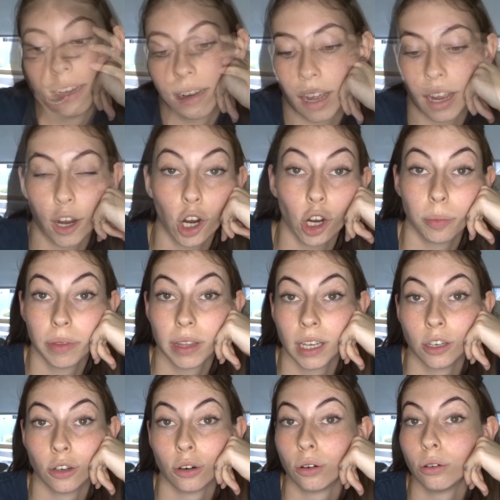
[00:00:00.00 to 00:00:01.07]
And I hope that
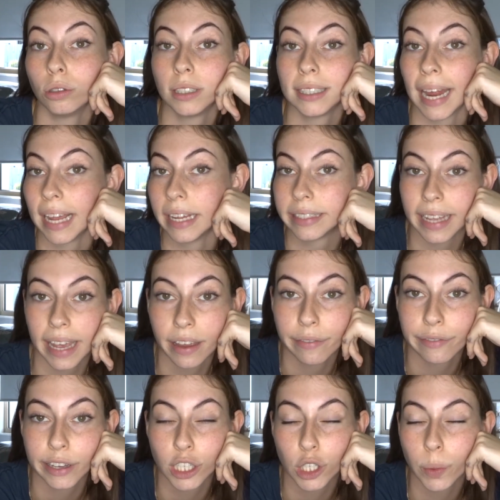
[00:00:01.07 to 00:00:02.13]
you're all staying safe
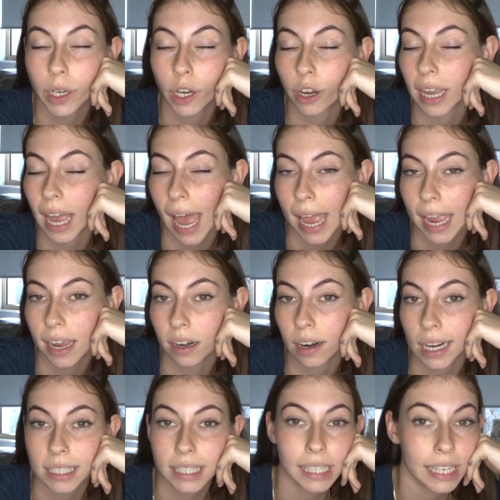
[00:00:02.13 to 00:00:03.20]
and doing okay in
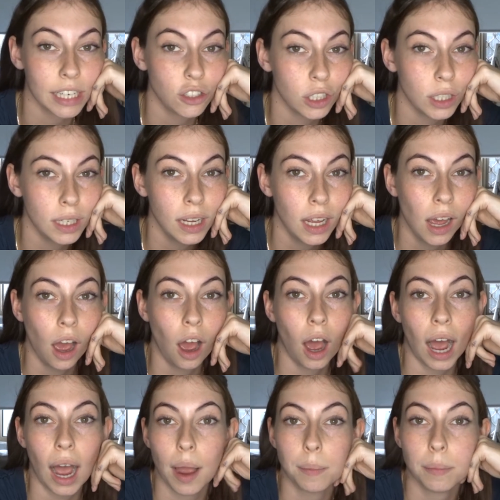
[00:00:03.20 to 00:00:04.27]
isolation.
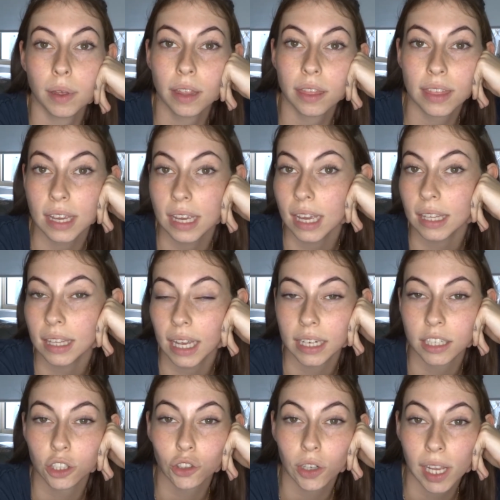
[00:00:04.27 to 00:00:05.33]
I'm thinking that in
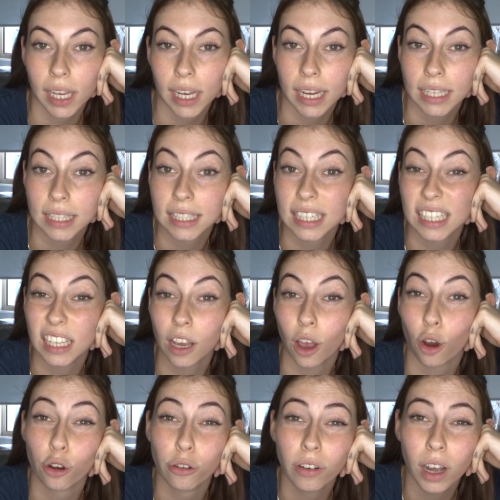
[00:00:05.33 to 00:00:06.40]
Australia it's nearly
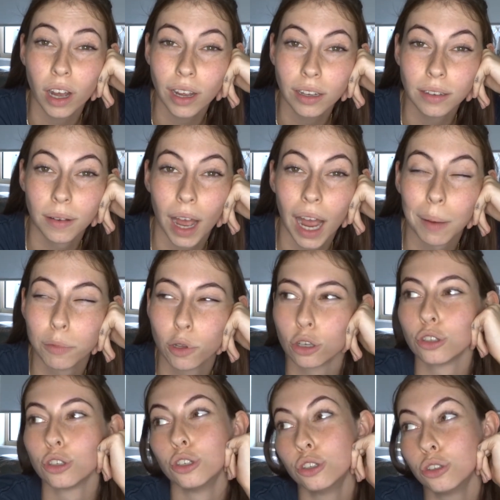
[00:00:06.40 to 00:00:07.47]
over. I'm not
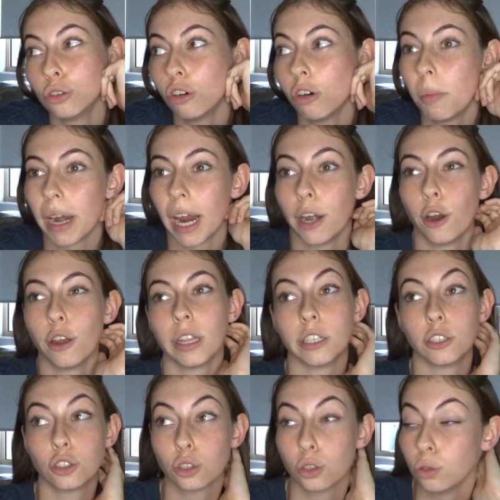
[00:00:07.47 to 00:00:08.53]
too sure, but I know that
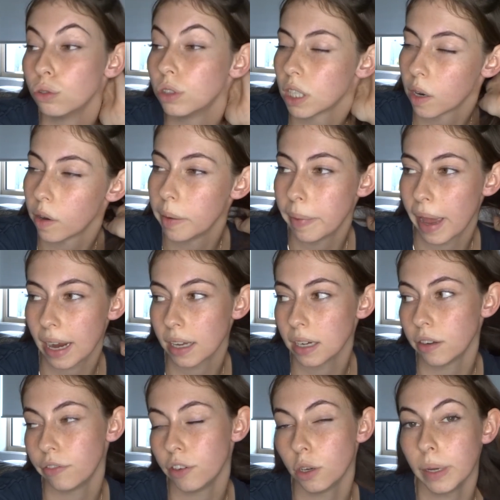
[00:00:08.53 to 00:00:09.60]
schools are going back in a
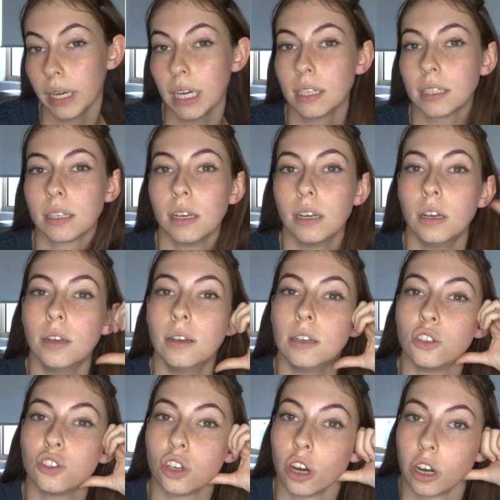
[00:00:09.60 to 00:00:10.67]
few weeks,
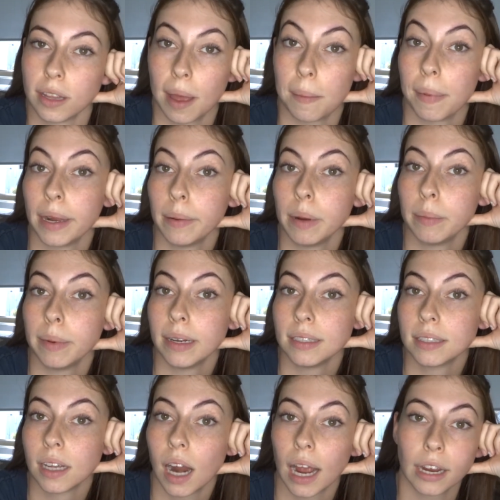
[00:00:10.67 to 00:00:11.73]
so that maybe means
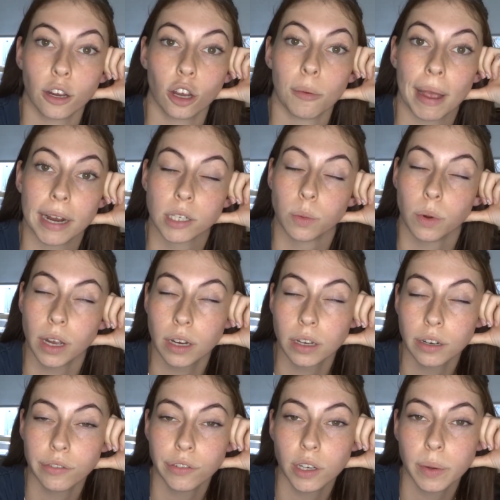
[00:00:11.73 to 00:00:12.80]
that I can go back to work in
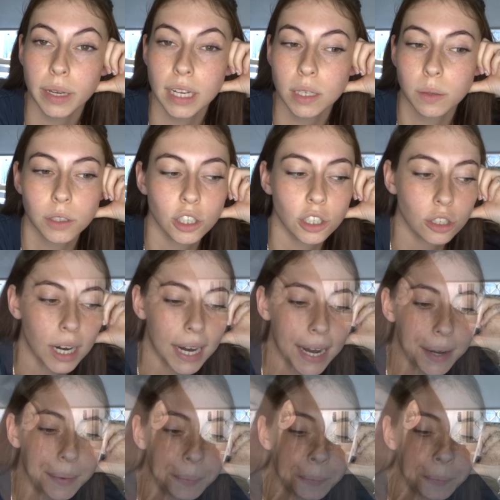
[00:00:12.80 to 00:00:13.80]
a few weeks, which is great.